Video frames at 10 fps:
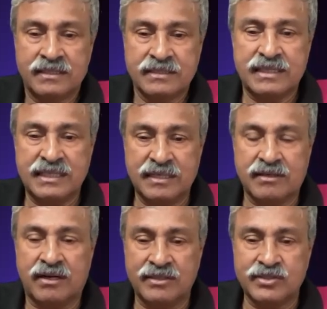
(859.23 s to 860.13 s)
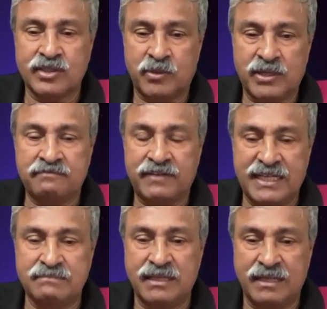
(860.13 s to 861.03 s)
Kinacort 0.5
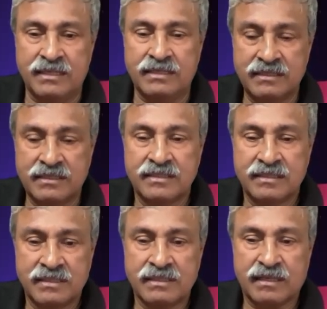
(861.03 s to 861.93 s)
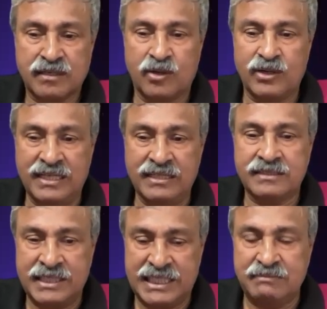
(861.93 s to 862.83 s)
ml, clonidine
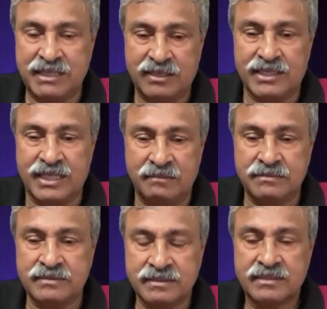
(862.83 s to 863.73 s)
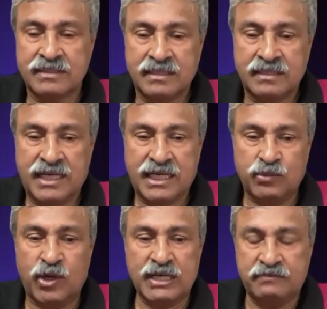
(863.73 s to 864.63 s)
30 micrograms, and
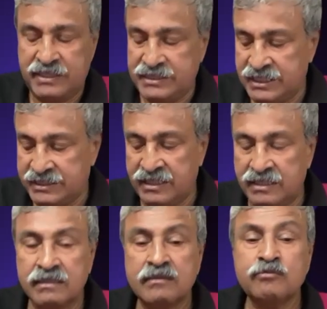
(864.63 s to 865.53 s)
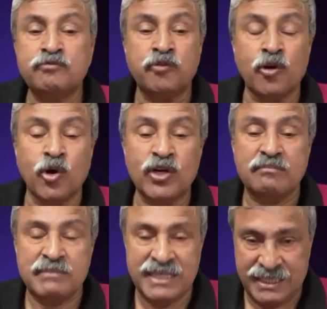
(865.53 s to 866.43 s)
water for injection 4
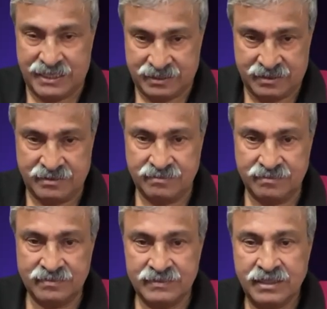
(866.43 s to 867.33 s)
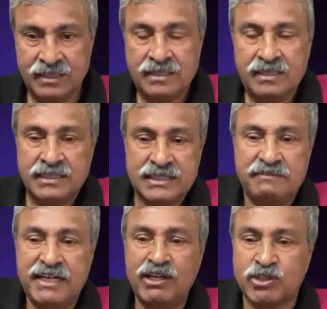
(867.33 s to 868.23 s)
milliliters. The
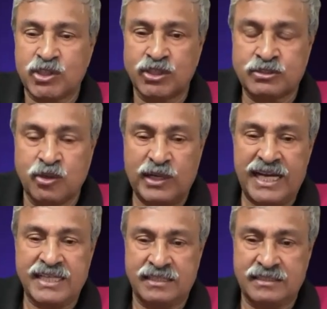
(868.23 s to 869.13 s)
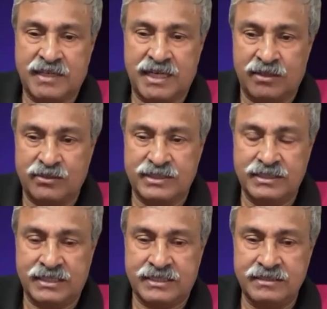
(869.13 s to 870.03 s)
video shows 2 cases of hydrozone
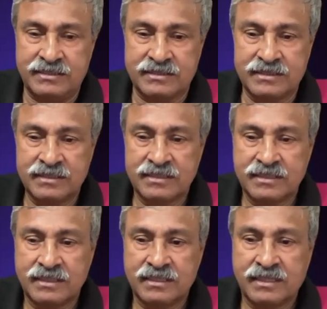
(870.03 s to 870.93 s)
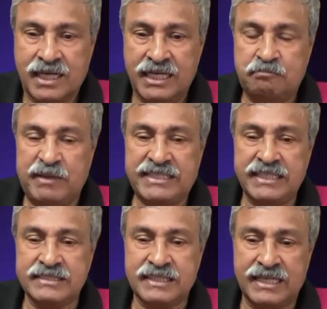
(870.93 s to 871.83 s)
injections, and
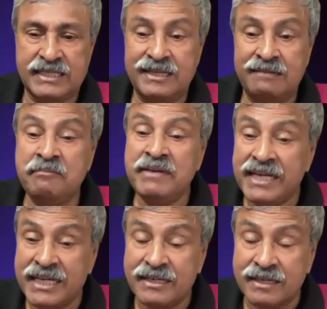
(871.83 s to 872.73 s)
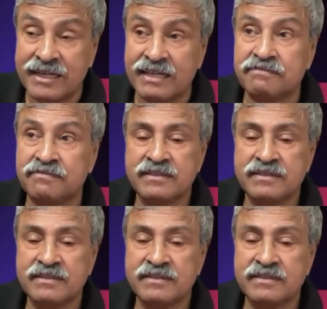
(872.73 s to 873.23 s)
patients get immediate relief